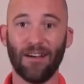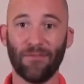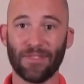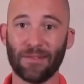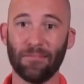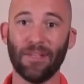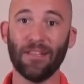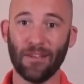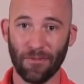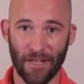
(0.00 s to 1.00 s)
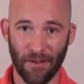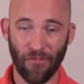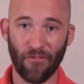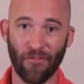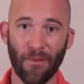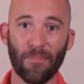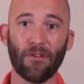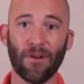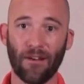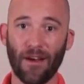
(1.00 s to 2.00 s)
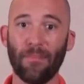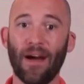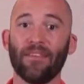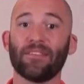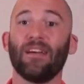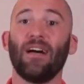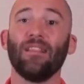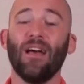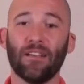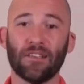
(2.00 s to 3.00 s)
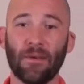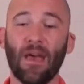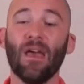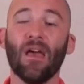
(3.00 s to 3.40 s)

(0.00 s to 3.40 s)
It was completely written from the ground up by this guy Linus.